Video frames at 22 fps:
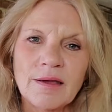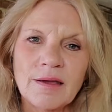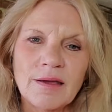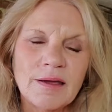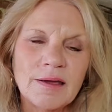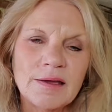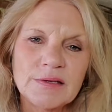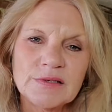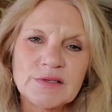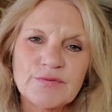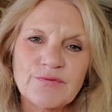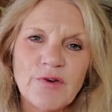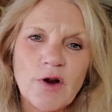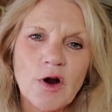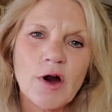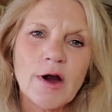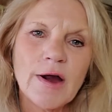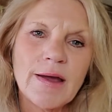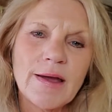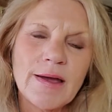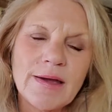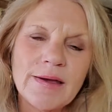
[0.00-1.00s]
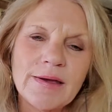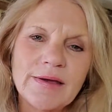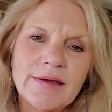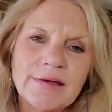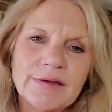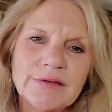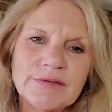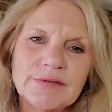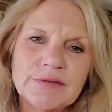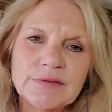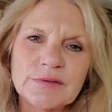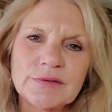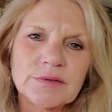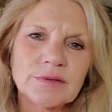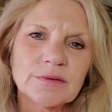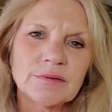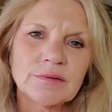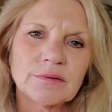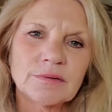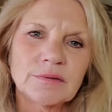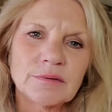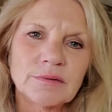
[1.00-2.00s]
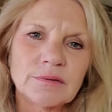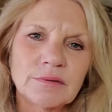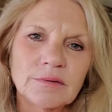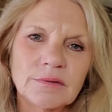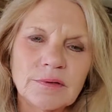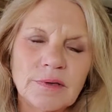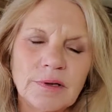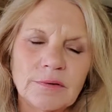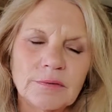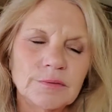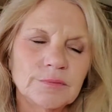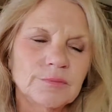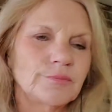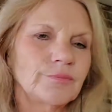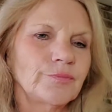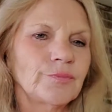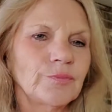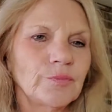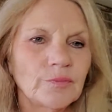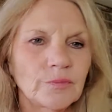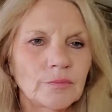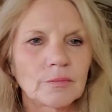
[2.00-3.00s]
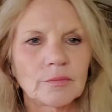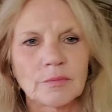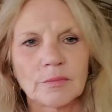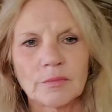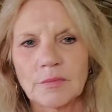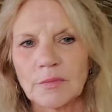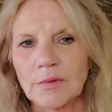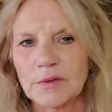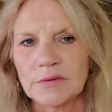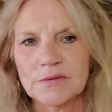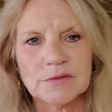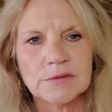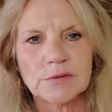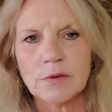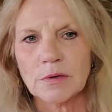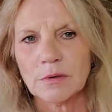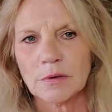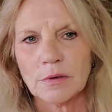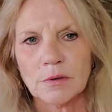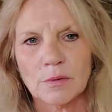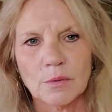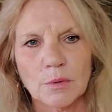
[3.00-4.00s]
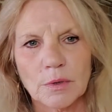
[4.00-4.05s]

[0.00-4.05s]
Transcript: as far as, no, that's not going to work.